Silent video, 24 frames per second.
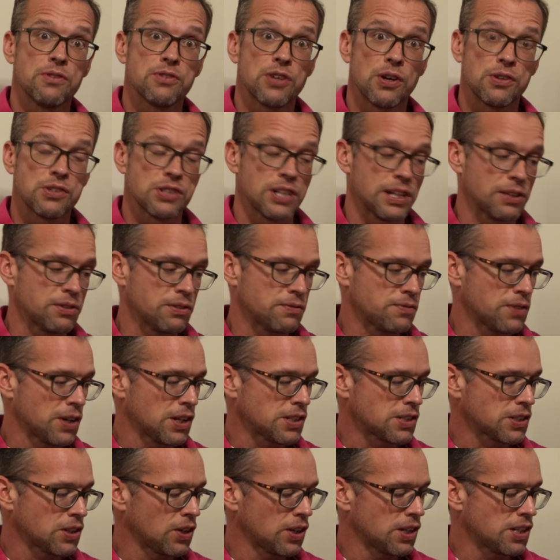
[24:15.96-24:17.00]
dose liquid
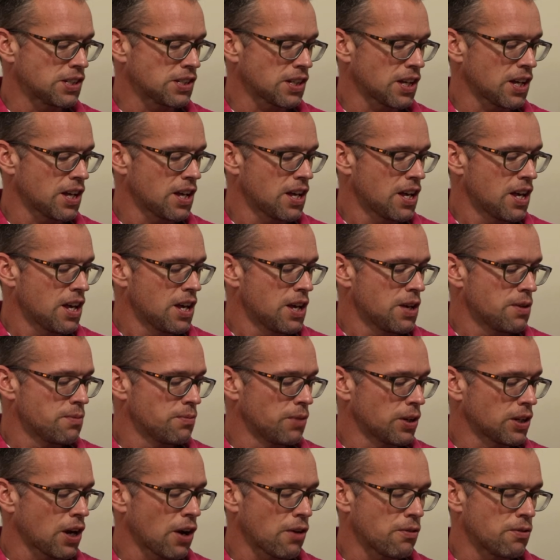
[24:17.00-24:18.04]
fertilizer.
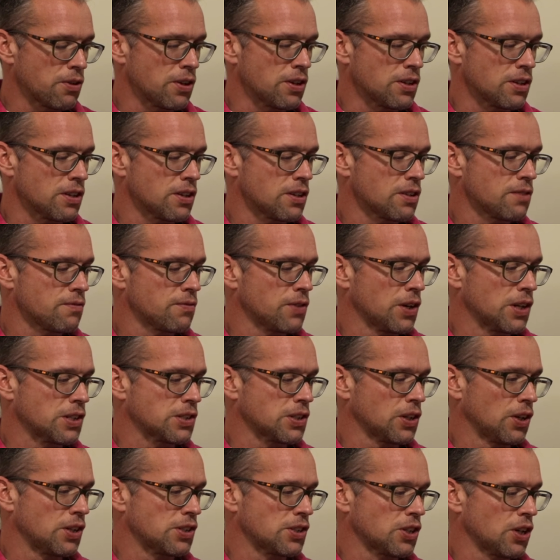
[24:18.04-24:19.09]
My current
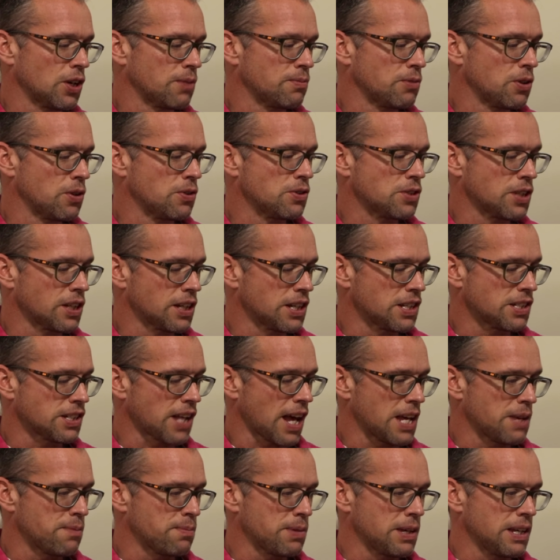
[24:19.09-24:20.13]
fertilizer that I'm using is
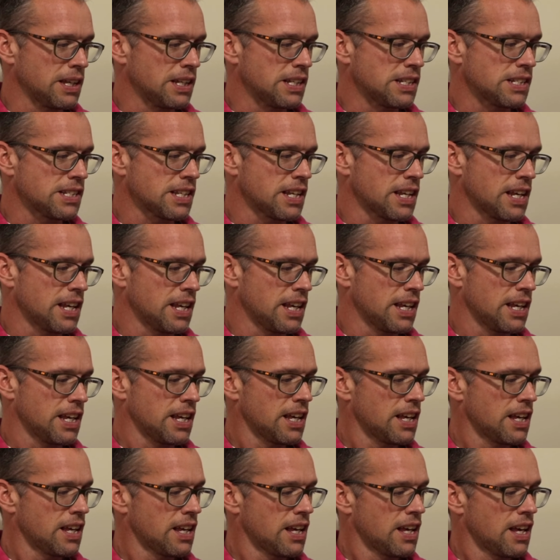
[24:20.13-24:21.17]
APT
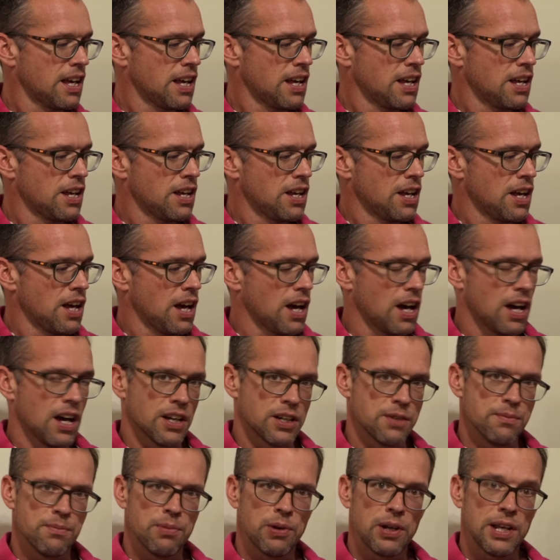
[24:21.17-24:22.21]

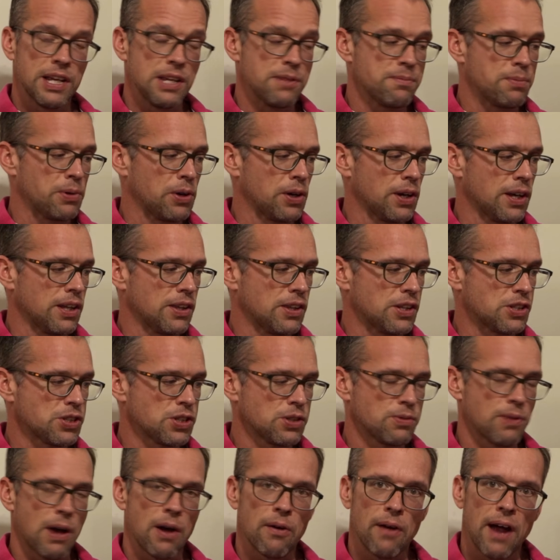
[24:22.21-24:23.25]
Complete by the
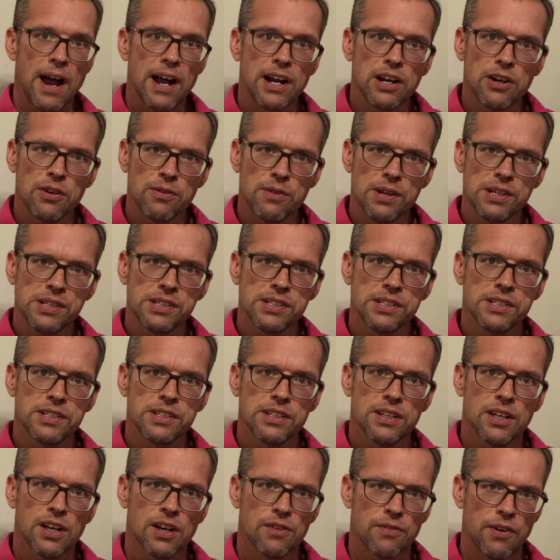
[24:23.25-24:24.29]
2 Hour
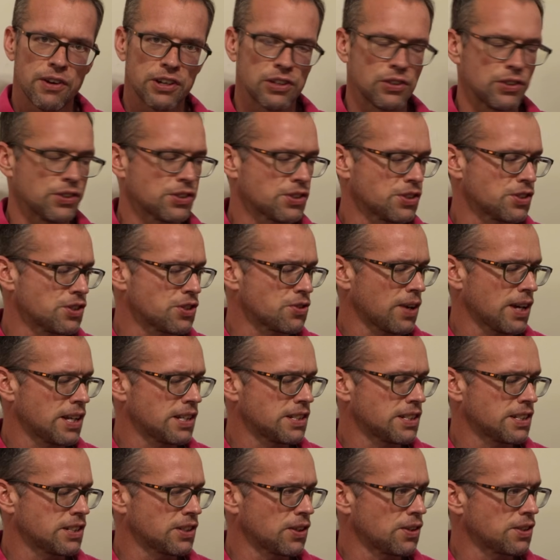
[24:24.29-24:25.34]
Aquarist, very
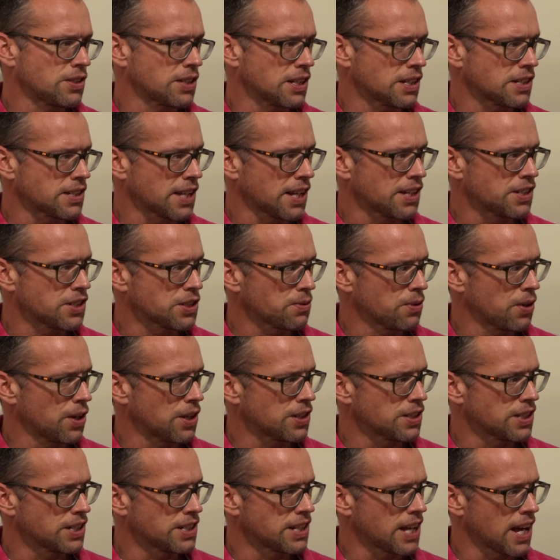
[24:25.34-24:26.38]
concentrated, dosing 10
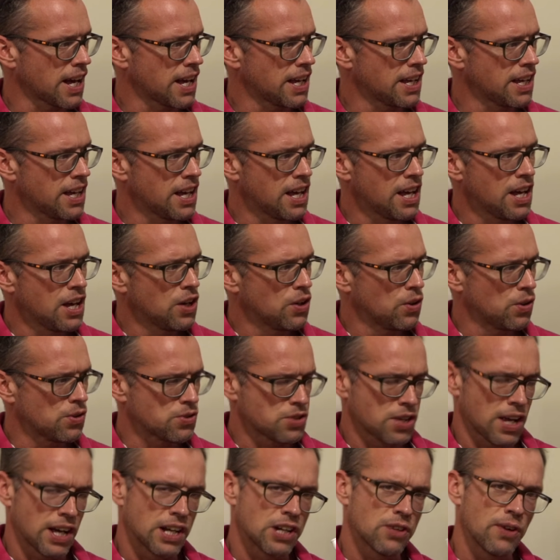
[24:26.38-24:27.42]
squirts a day.
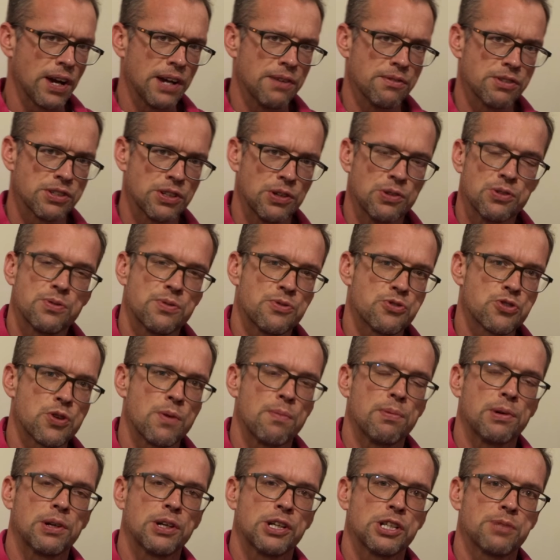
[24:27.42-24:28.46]
Also had great results with
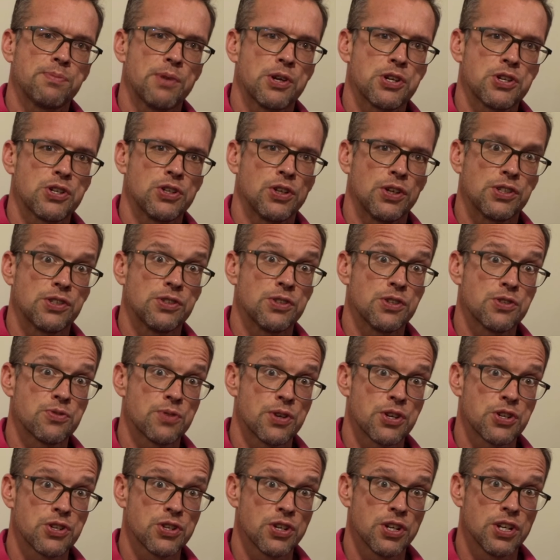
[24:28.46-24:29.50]
Tropico Specialised
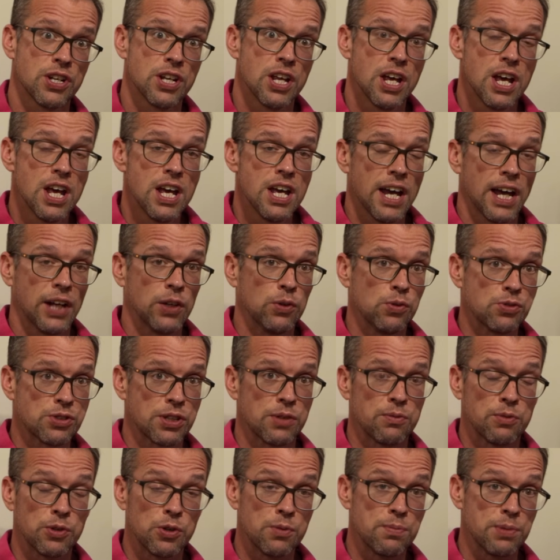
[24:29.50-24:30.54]
Nutrition, and
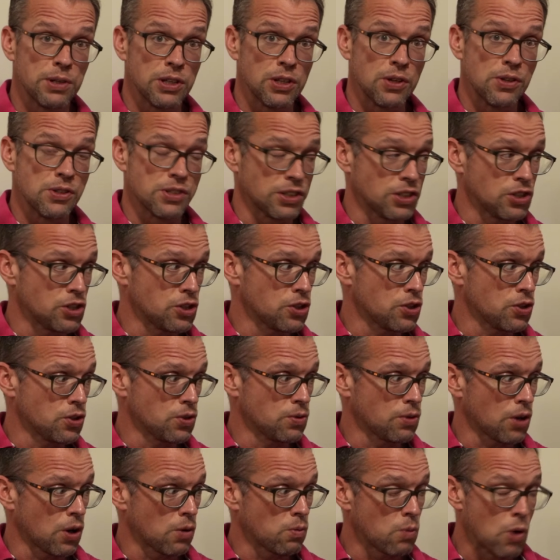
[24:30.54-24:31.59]
also we'll be using the
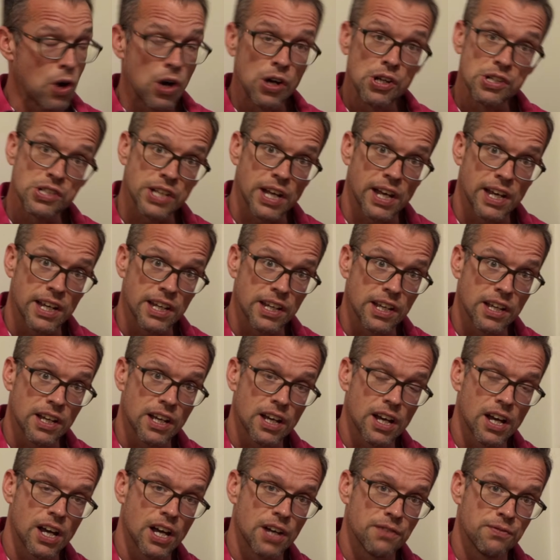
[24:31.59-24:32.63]
new Aquascape
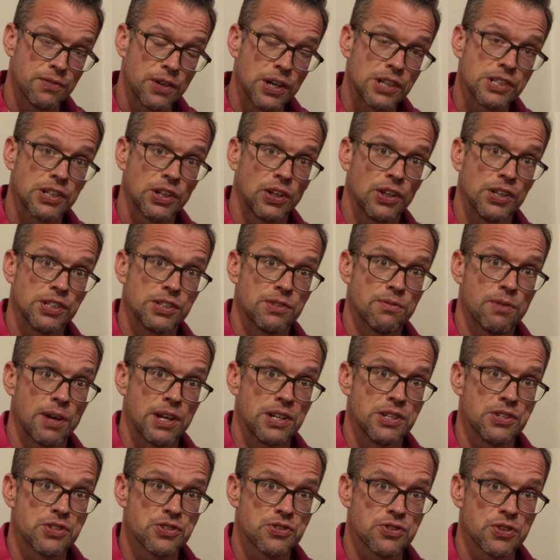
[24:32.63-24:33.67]
fertiliser
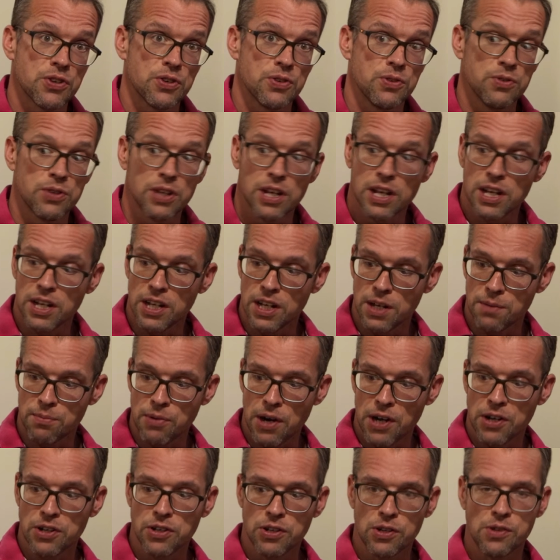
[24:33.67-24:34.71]
range soon in a
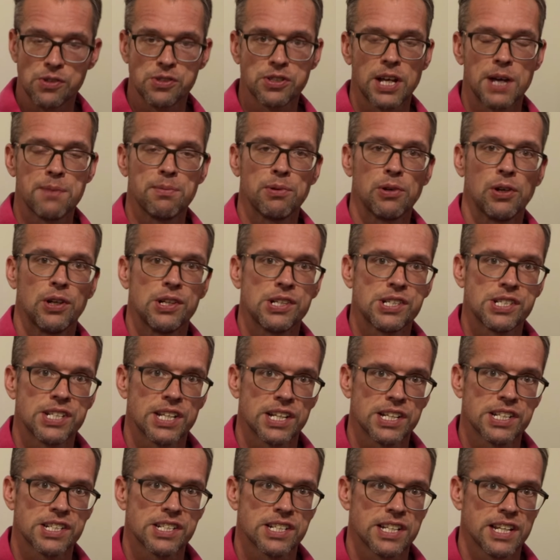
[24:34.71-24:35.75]
brand new Scopoline
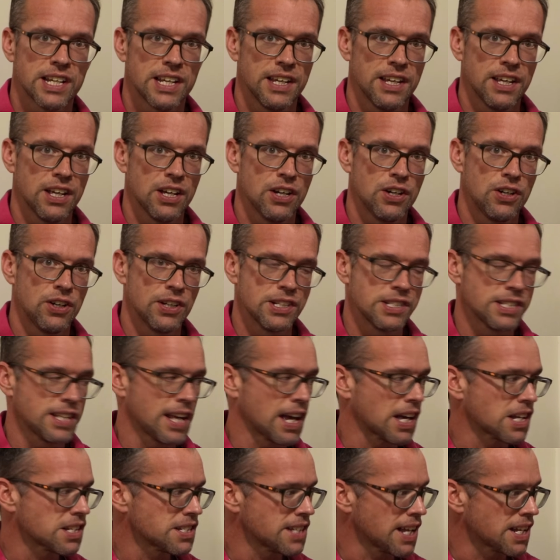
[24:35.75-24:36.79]
60
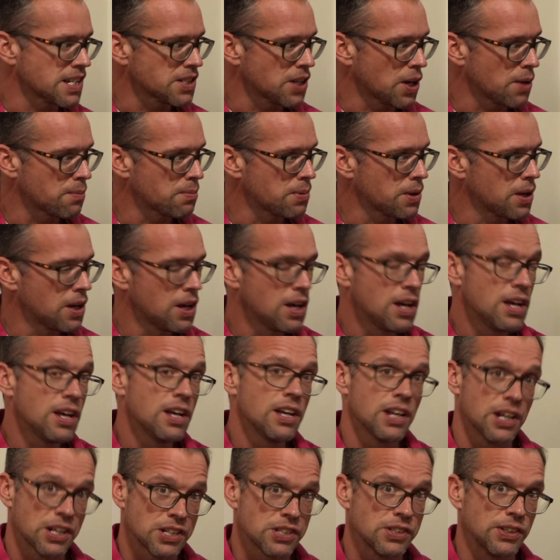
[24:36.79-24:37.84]
high-tech setup.
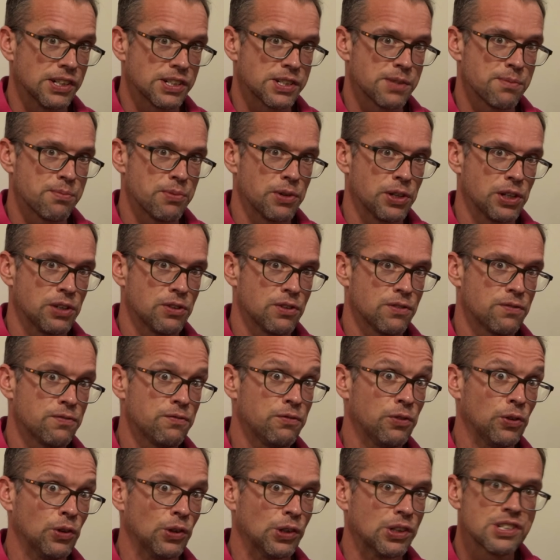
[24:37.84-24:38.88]
Excited to bring you a
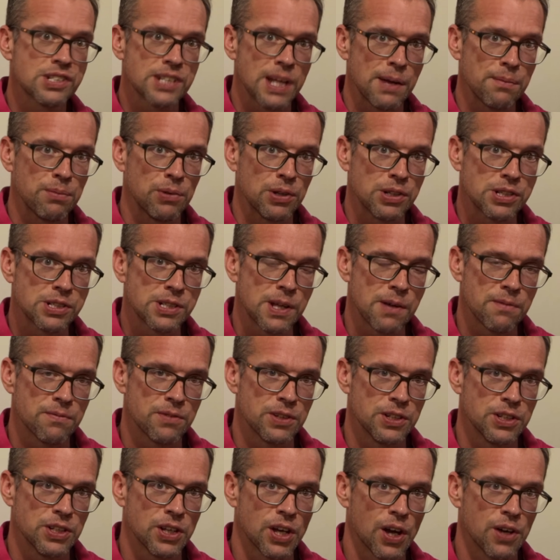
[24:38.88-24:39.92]
full step-by-step
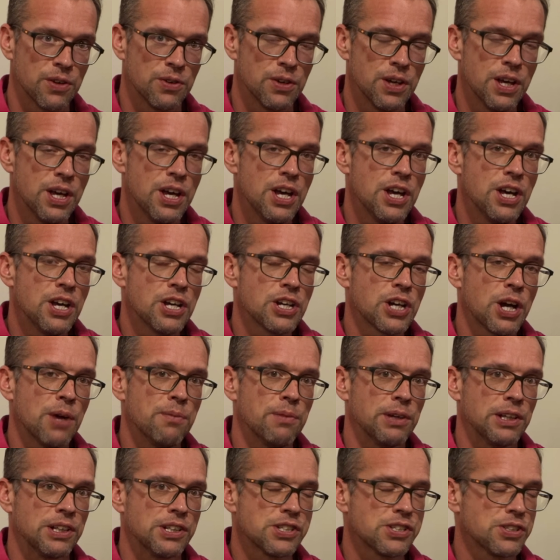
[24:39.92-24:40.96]
video
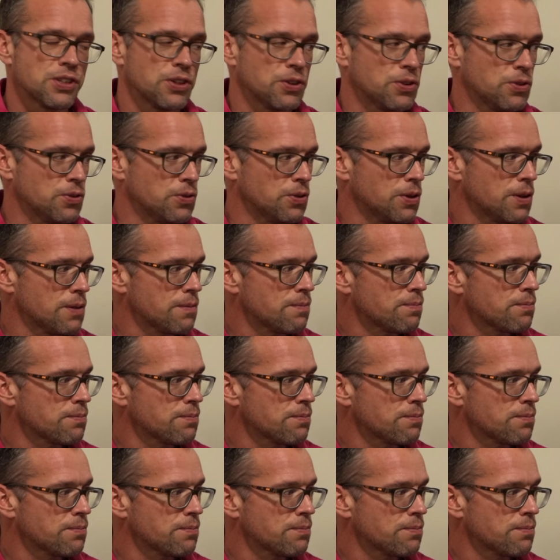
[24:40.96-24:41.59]
coming soon.